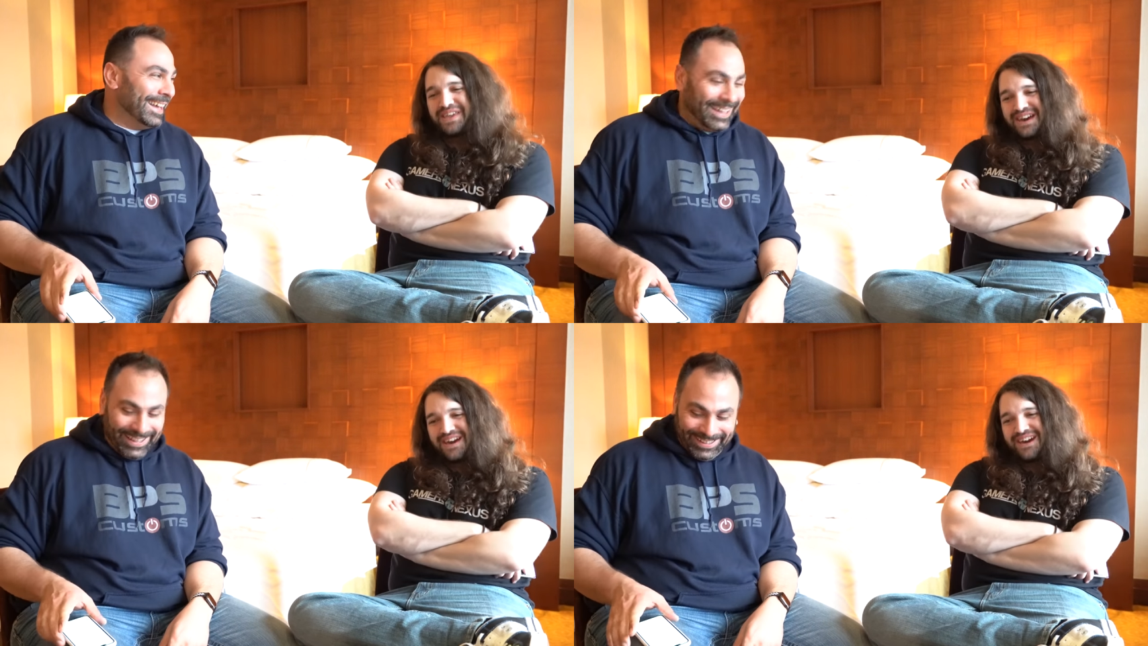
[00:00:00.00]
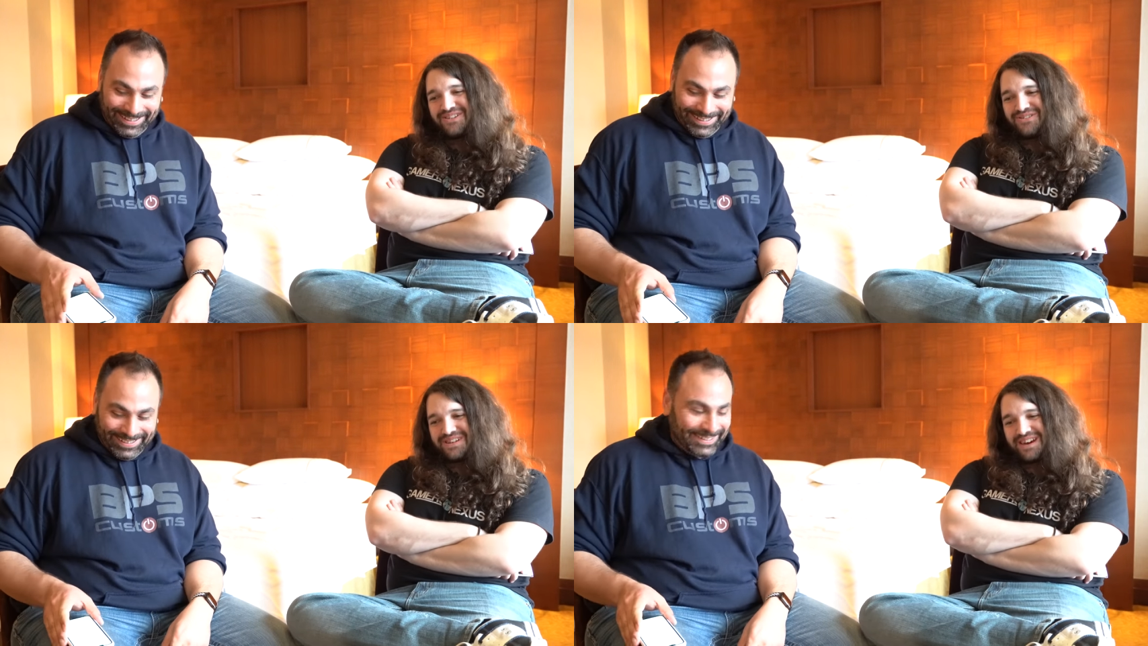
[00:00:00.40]
Speaker 1: yeah, uh,
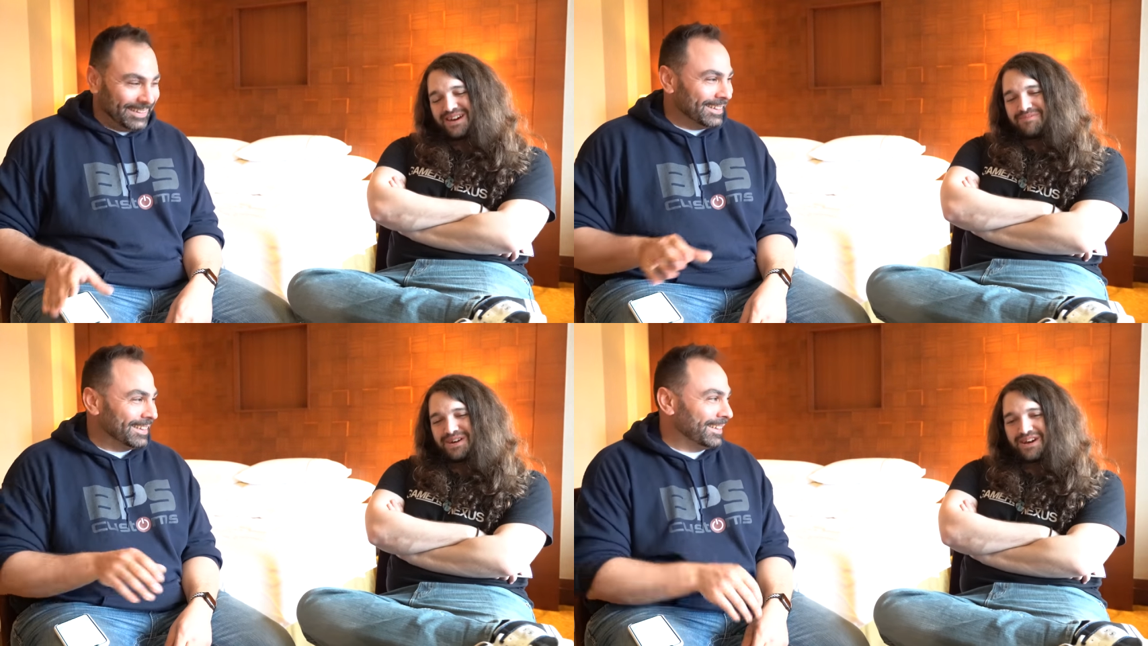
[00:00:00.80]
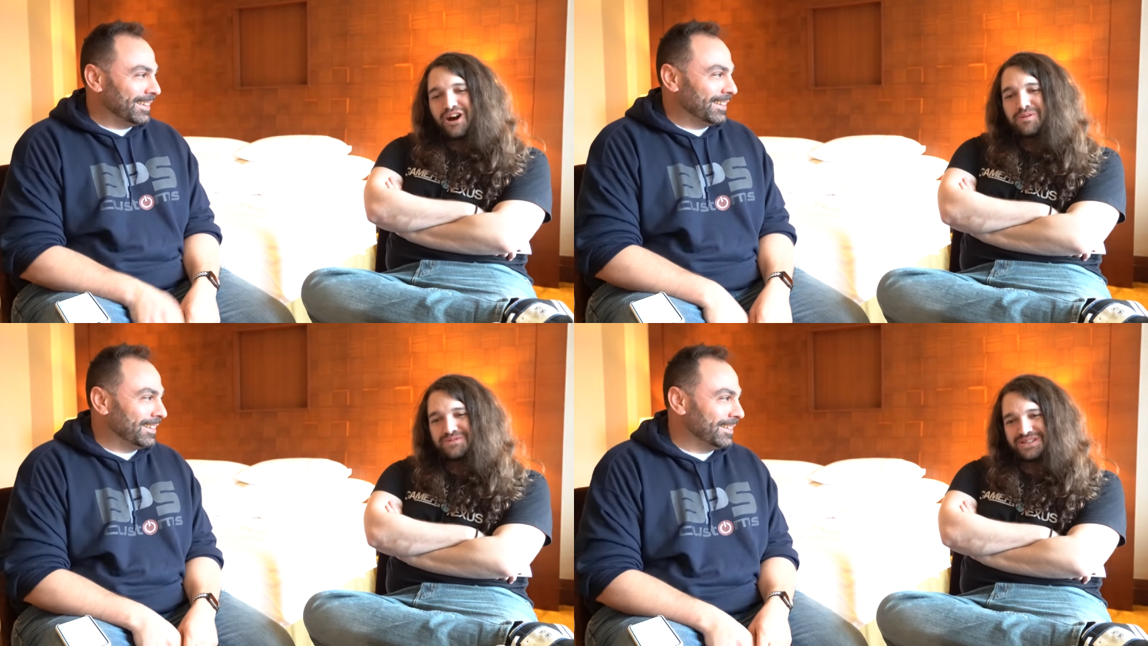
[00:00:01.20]
I don't. I'm not
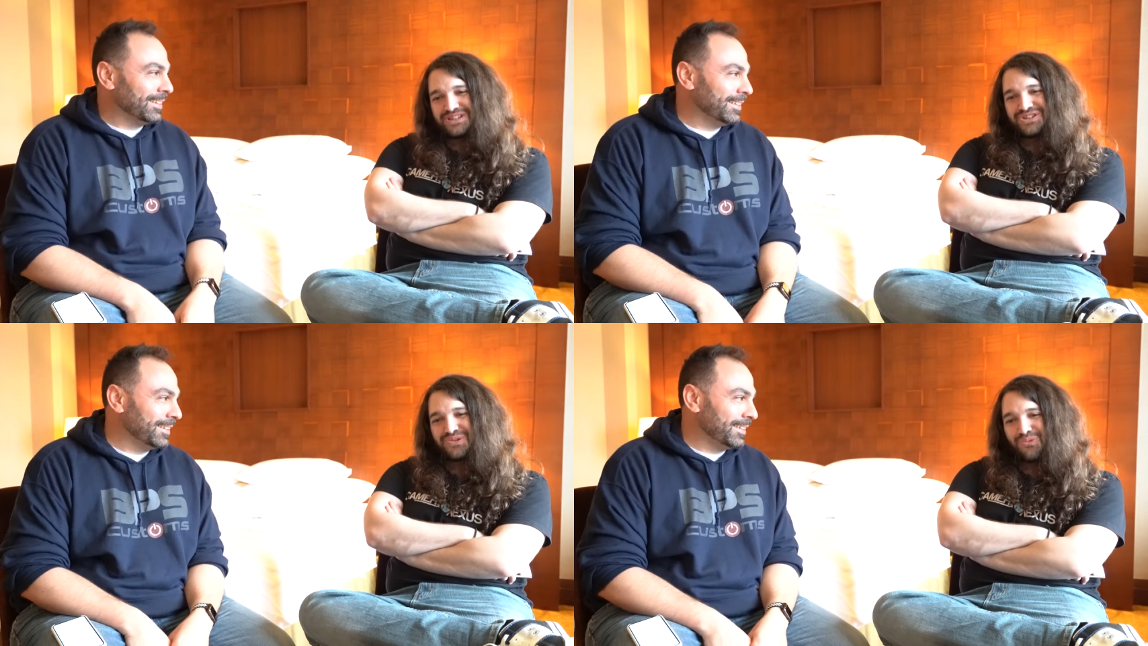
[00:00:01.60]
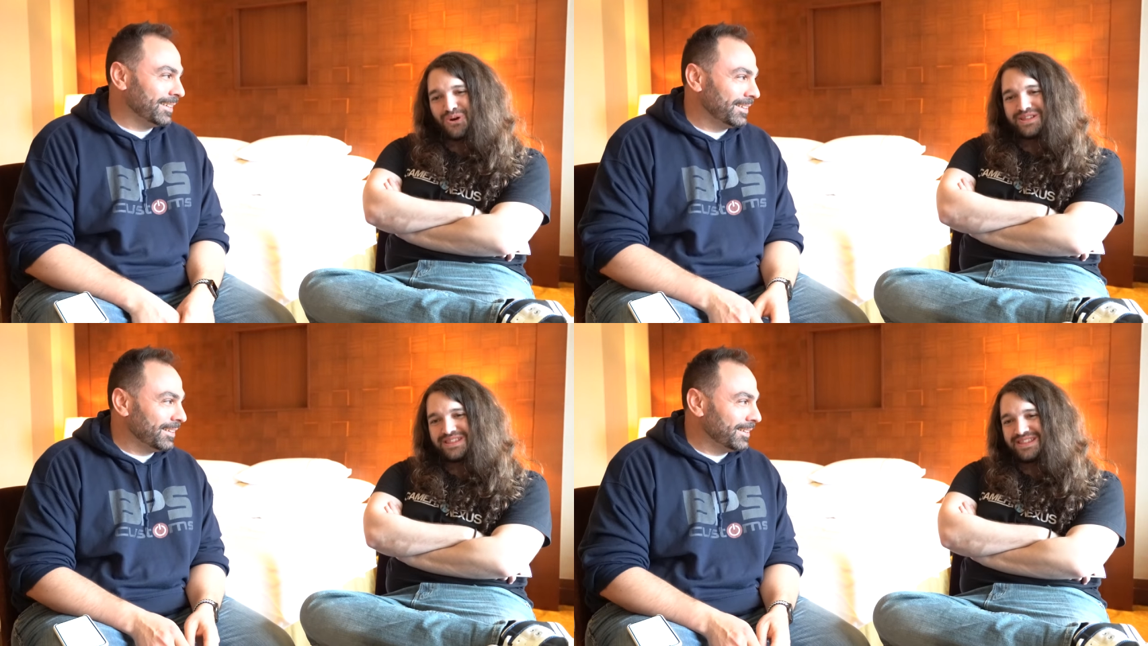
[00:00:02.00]
100 percent sure
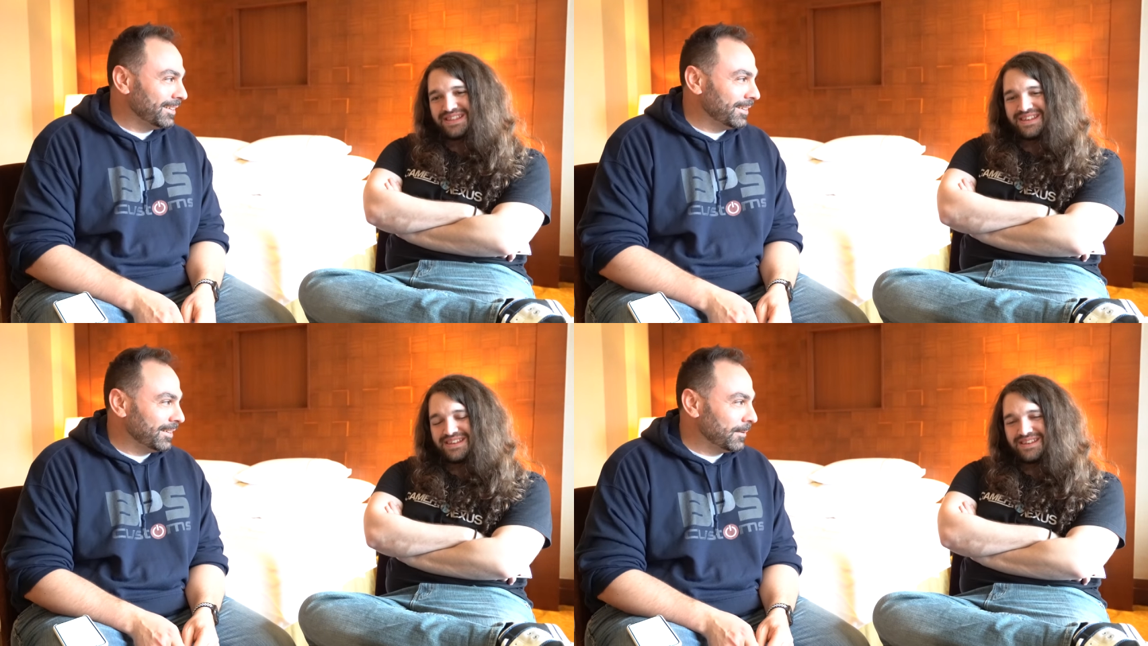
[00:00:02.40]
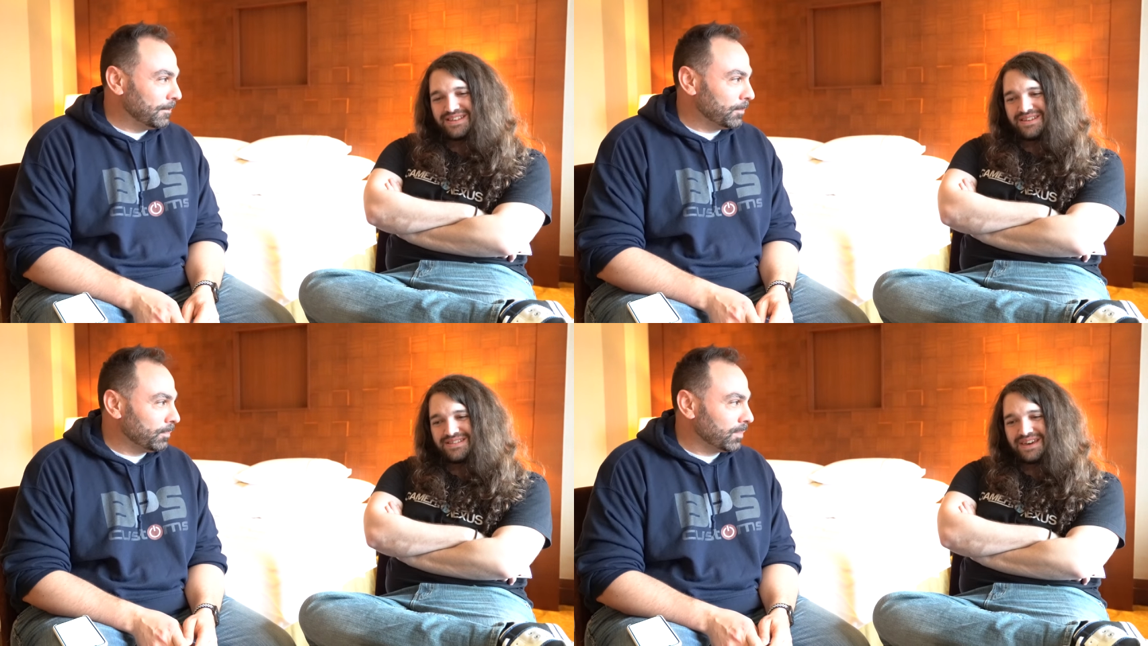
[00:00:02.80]
what
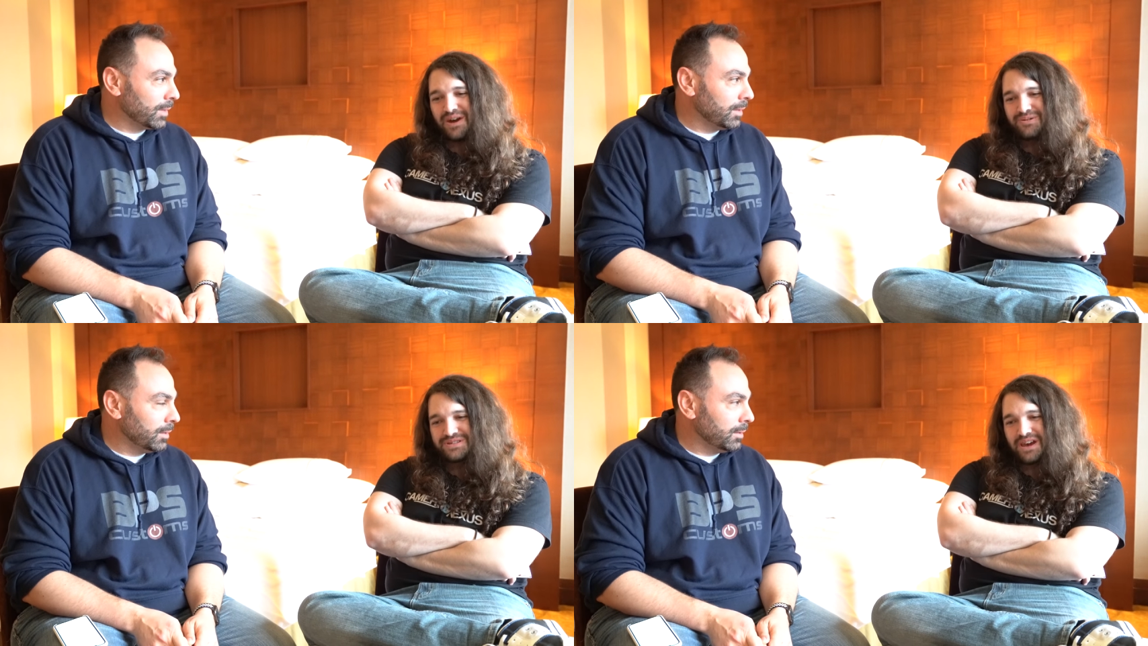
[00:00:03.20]
that was.